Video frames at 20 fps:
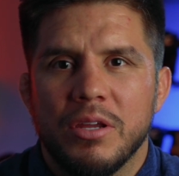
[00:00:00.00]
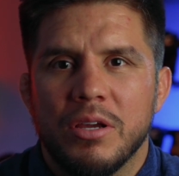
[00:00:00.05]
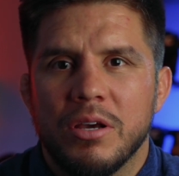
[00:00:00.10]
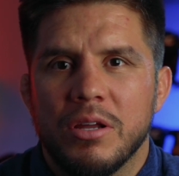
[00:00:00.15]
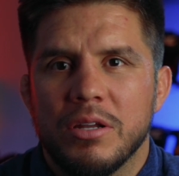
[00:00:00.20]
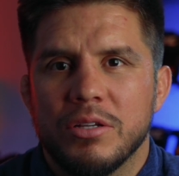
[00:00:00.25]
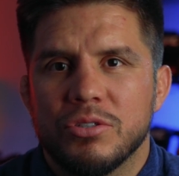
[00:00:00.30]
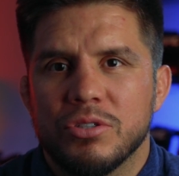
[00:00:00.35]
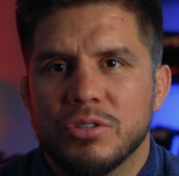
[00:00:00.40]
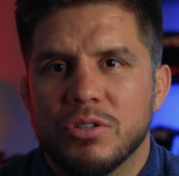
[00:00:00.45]

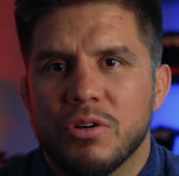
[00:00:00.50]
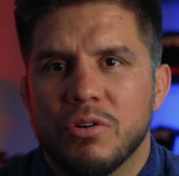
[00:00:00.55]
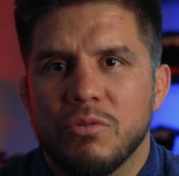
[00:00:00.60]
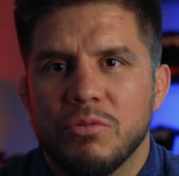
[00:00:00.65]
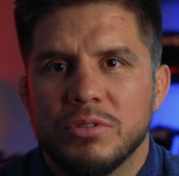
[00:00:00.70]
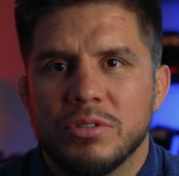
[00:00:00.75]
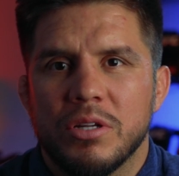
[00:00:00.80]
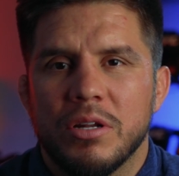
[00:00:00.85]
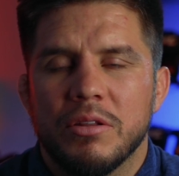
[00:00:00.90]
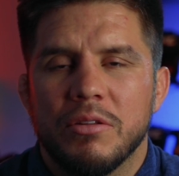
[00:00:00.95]
could have just
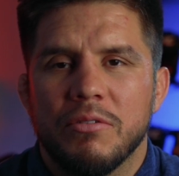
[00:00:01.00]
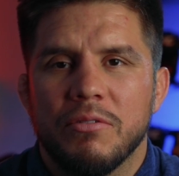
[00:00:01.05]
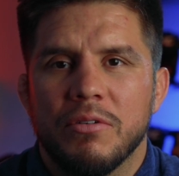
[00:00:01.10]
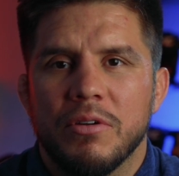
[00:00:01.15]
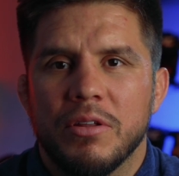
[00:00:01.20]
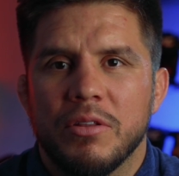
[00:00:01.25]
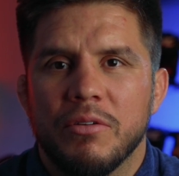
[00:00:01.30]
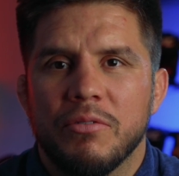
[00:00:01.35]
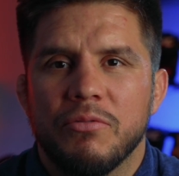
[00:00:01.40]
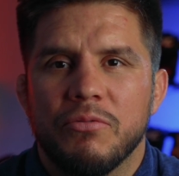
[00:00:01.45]
cruised it
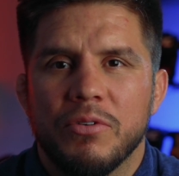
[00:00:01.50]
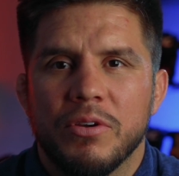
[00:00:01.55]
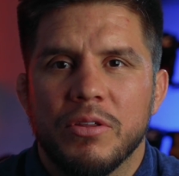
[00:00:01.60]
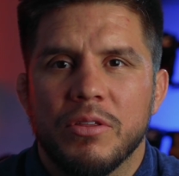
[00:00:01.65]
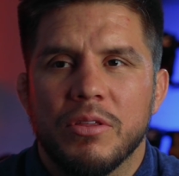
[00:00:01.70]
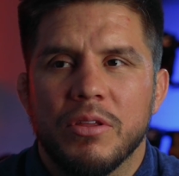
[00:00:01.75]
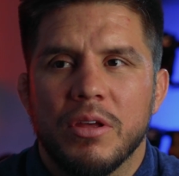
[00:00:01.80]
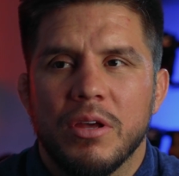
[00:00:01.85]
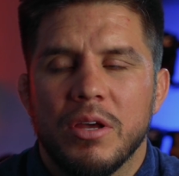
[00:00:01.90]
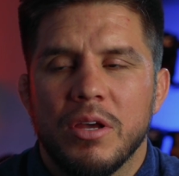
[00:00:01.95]
in the
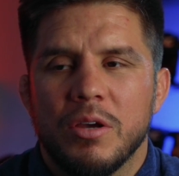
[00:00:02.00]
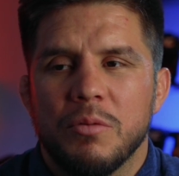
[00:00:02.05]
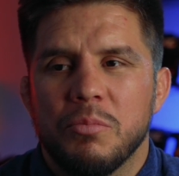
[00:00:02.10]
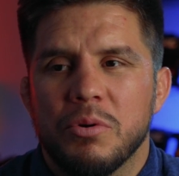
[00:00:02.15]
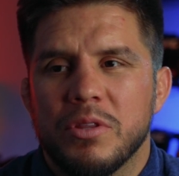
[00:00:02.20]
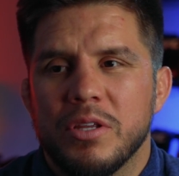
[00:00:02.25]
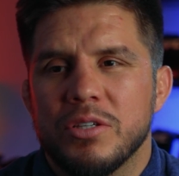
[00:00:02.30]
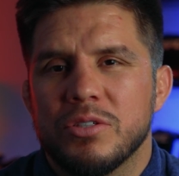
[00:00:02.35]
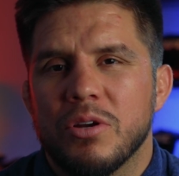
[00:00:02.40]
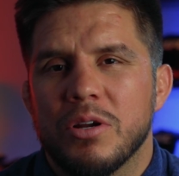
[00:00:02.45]
5th.
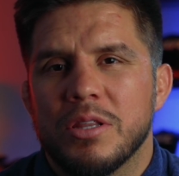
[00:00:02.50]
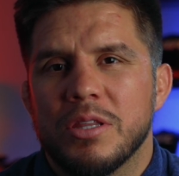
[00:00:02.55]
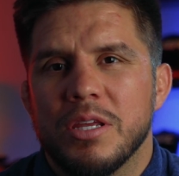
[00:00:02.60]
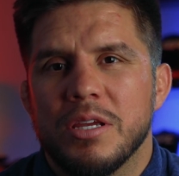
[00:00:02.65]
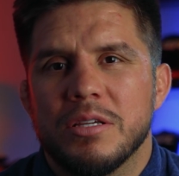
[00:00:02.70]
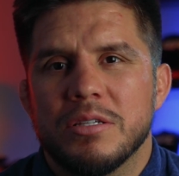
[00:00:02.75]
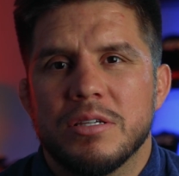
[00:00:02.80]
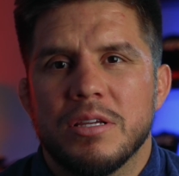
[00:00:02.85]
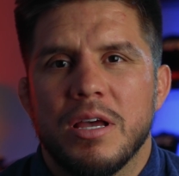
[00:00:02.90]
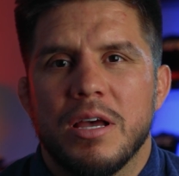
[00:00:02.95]
But these are
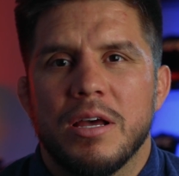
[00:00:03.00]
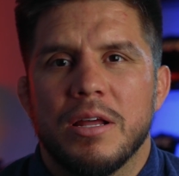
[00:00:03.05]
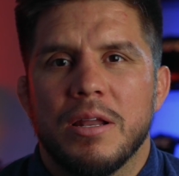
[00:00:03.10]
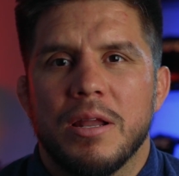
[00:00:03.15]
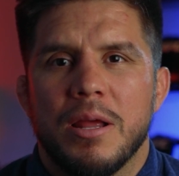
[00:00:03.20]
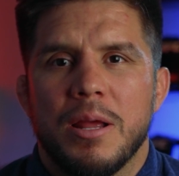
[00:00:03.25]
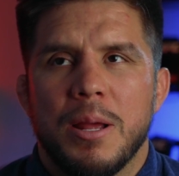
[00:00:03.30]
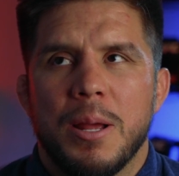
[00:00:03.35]
things that